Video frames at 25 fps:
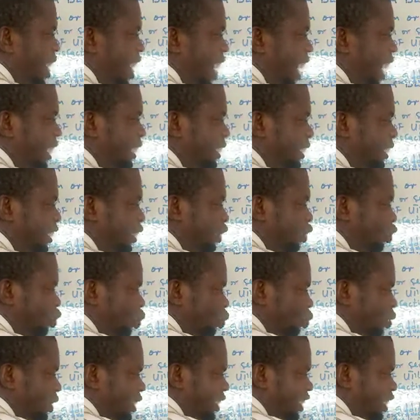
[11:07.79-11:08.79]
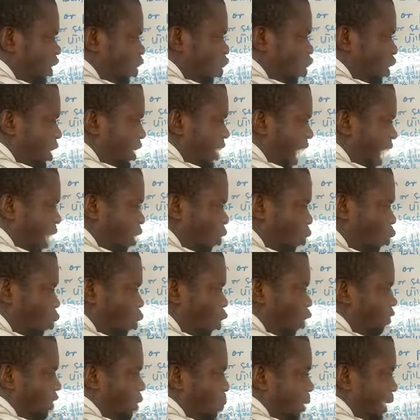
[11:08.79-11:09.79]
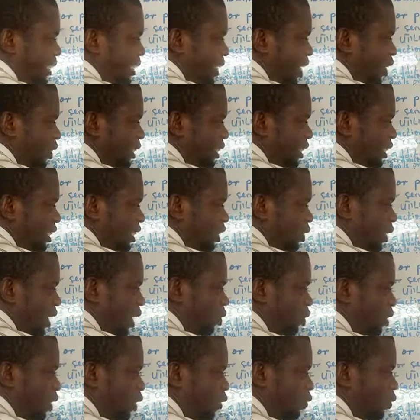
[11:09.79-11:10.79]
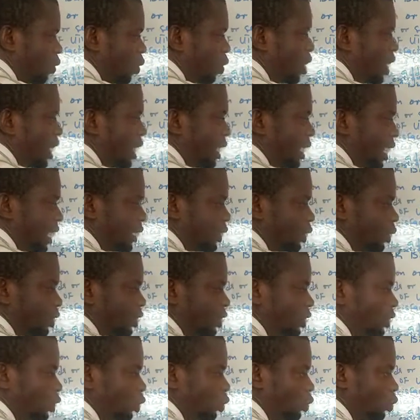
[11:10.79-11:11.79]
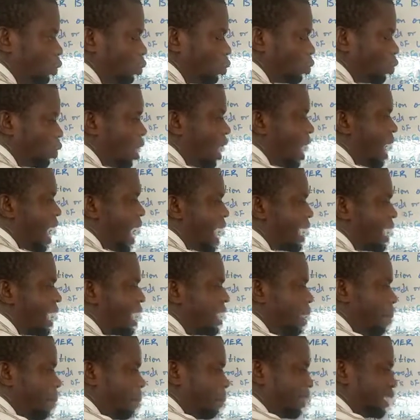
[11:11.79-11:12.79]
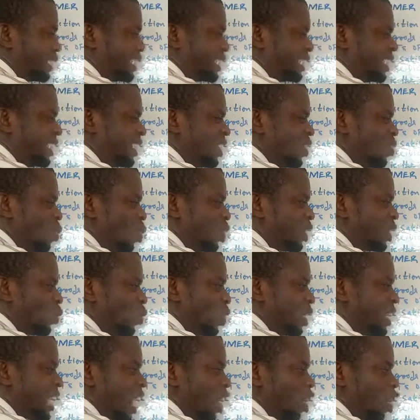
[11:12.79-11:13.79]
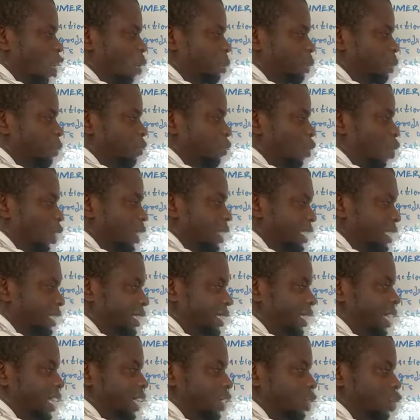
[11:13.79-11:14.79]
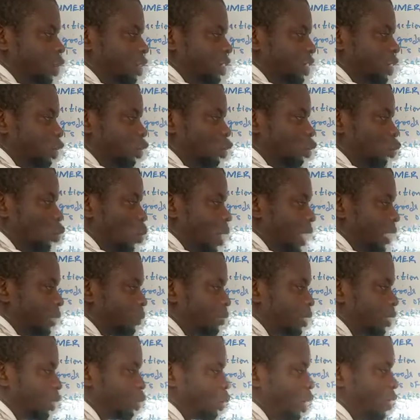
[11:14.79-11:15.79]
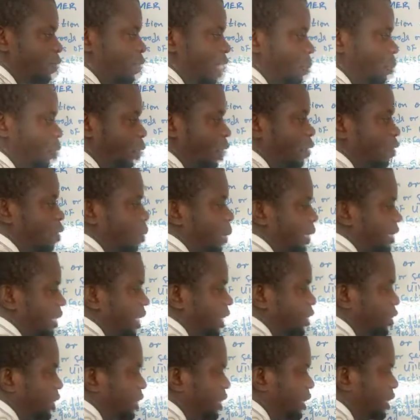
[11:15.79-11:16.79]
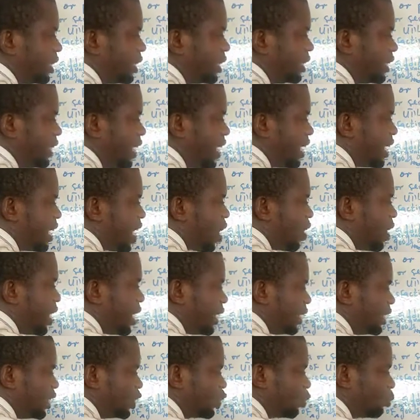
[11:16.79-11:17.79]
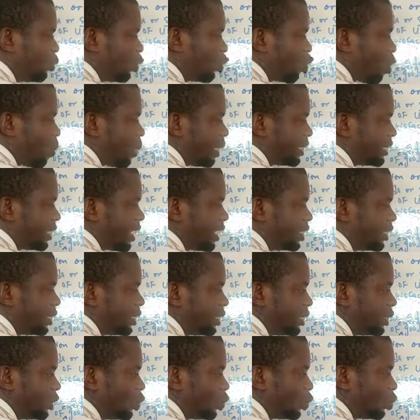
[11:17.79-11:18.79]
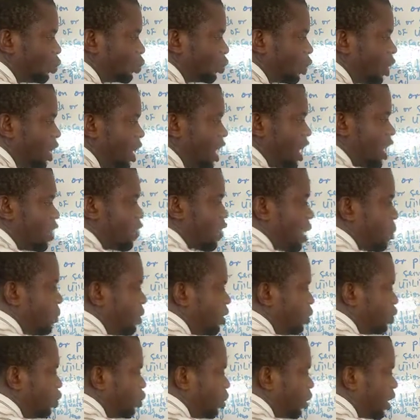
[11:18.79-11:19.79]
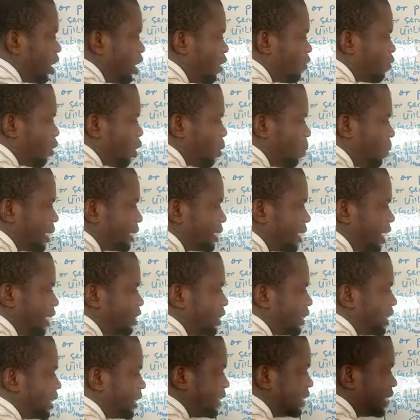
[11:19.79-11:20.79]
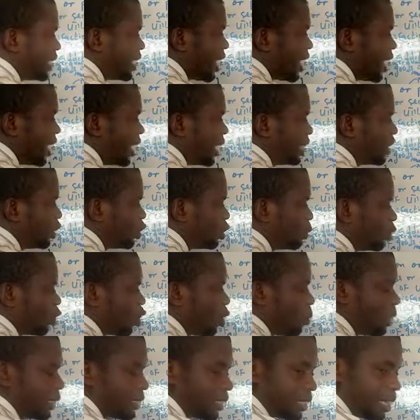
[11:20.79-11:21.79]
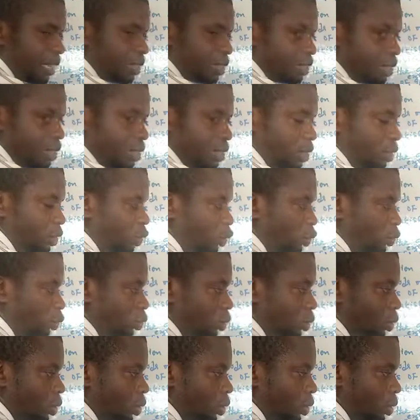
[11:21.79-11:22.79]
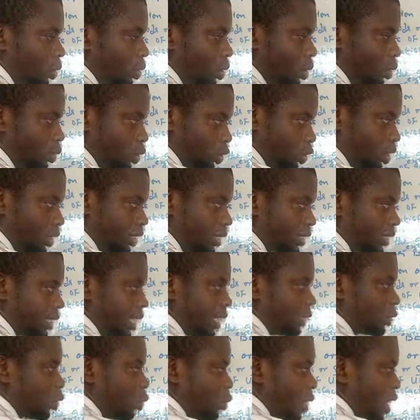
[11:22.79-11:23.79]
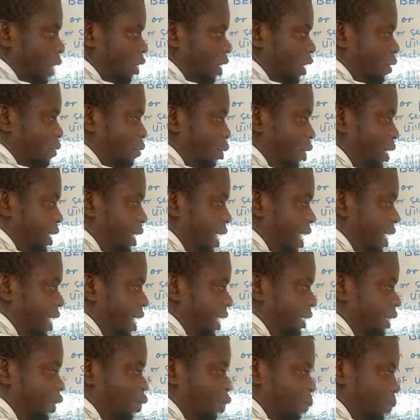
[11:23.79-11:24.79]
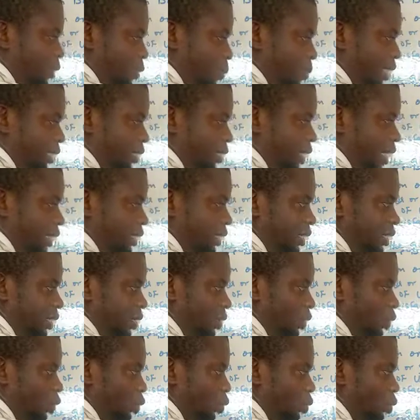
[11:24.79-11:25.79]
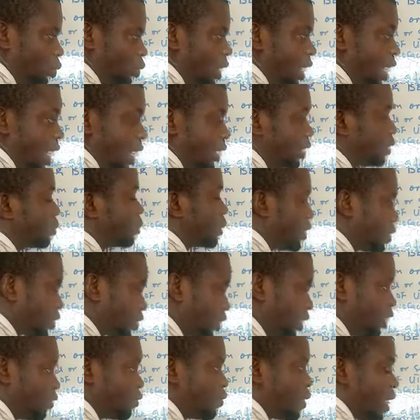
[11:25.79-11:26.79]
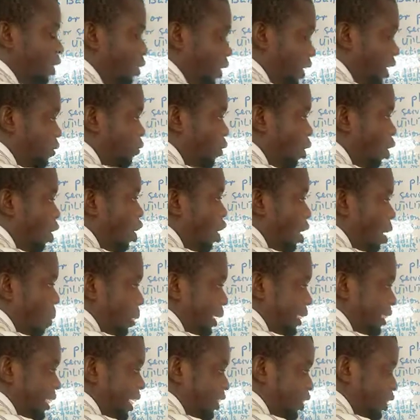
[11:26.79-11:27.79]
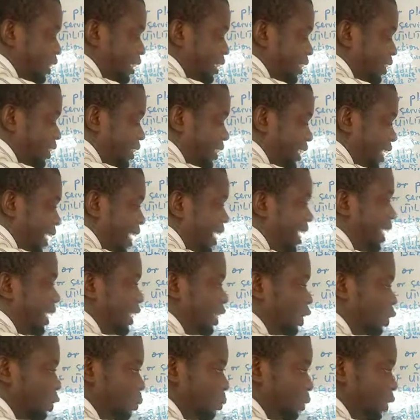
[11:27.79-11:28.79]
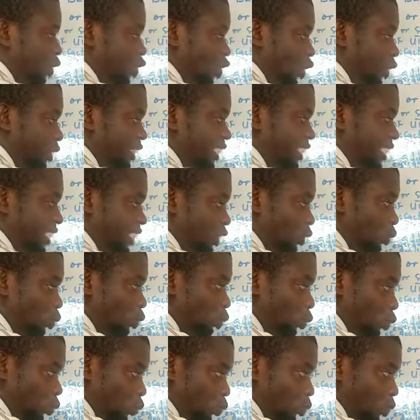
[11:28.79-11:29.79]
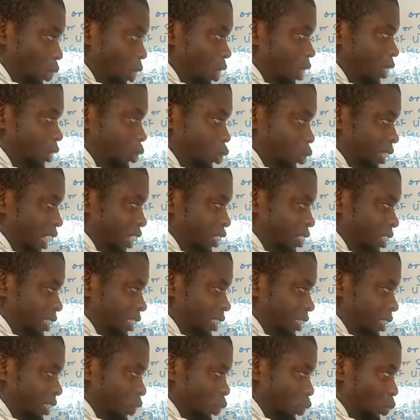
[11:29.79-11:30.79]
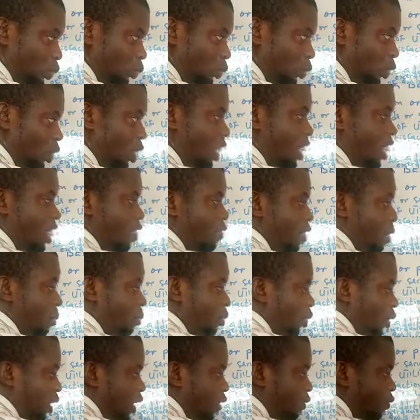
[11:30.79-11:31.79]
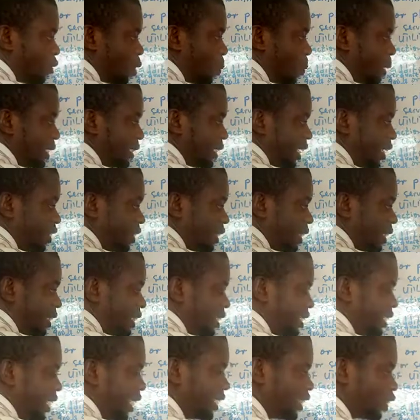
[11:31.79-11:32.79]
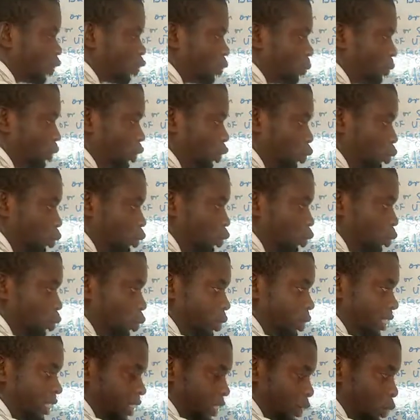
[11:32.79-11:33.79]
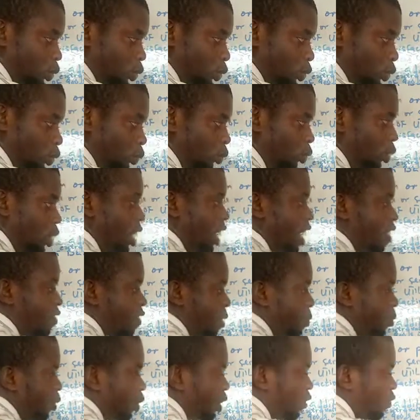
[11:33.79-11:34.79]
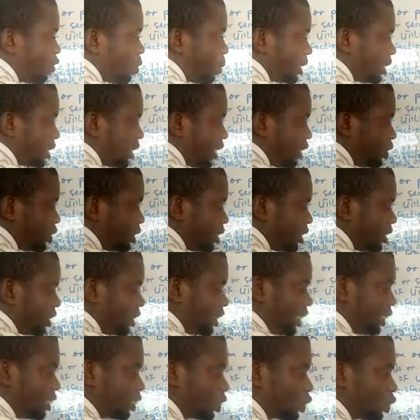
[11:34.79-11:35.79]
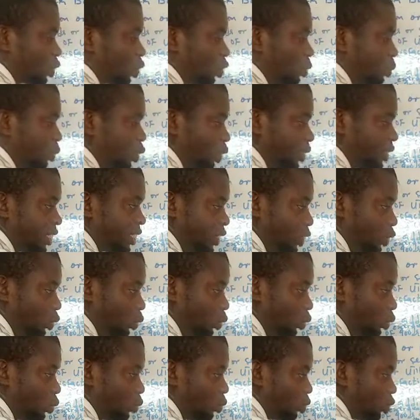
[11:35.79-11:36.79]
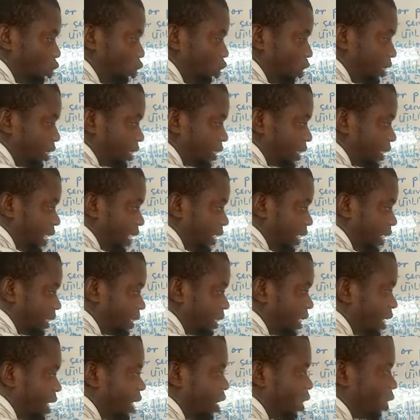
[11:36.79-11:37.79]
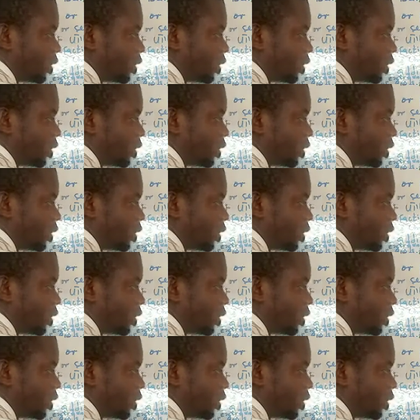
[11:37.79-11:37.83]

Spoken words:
Any TU you see on that row of the marginal utility you are looking for, that's your TU2. And any preceding one, the one that comes before it, is your TU1. So if I'm looking for marginal utility here now, this will become marginal utility 2. If I'm looking for marginal utility here, this will become marginal utility 2. Do you understand? So we are looking for here now, this will be marginal utility 2. Sorry, if you are looking for marginal utility here, this will be your TU2, total utility 2. If I'm looking for marginal utility here, this will be TU2. If I'm looking for marginal utility here, this is going to be your TU2. Do you understand that?